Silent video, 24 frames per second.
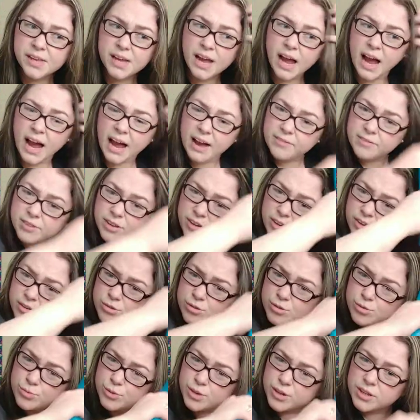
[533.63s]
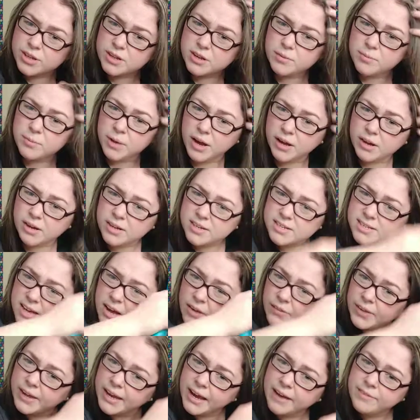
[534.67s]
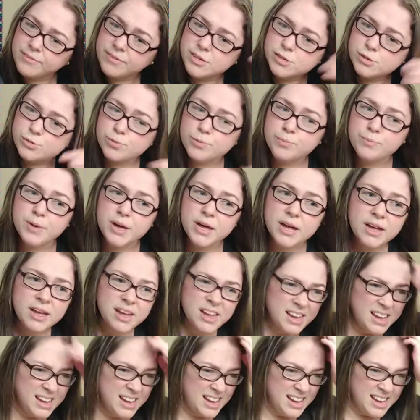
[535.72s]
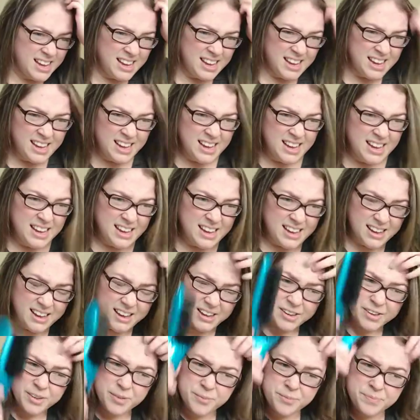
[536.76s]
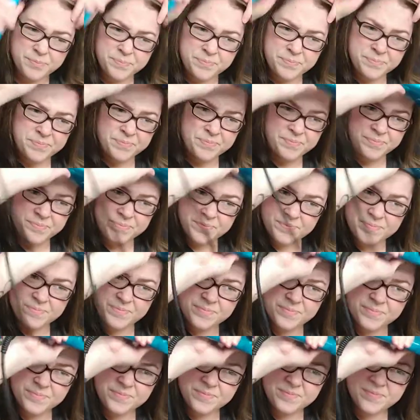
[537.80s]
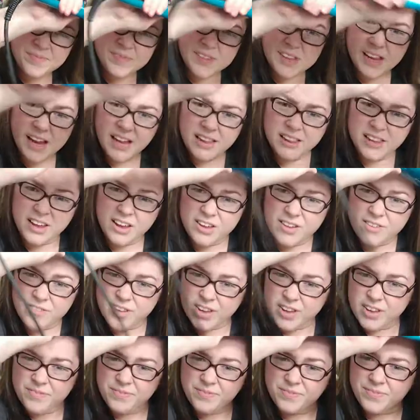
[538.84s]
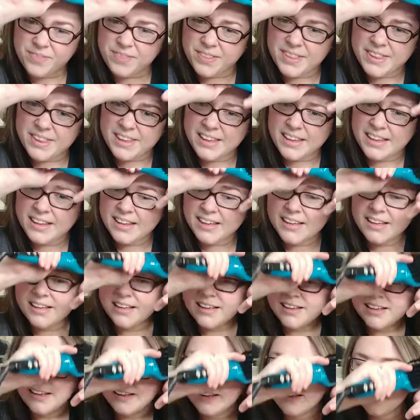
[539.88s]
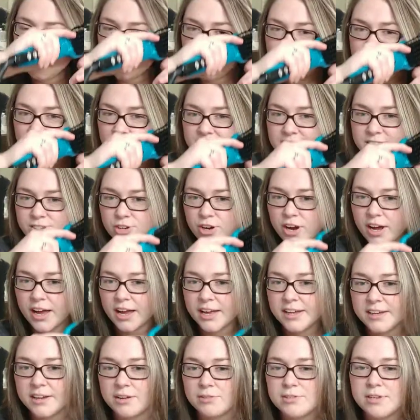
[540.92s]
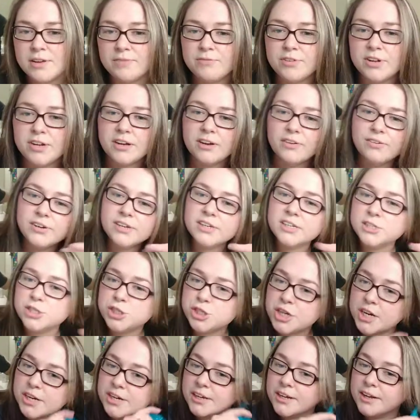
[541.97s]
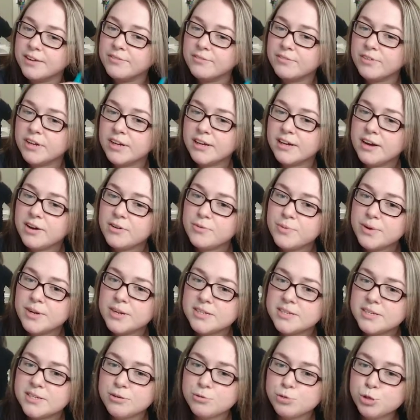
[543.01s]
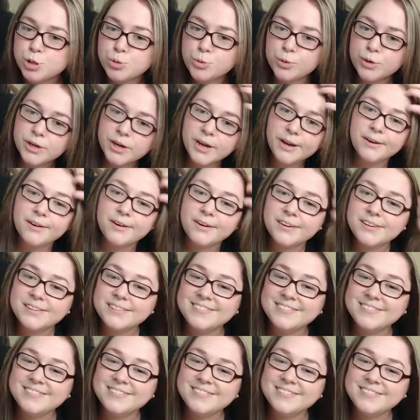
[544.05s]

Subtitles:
I haven't used one of them because I only have this one, but I love it. He knows I'm videoing. He's trying to get in video, but he's too short here.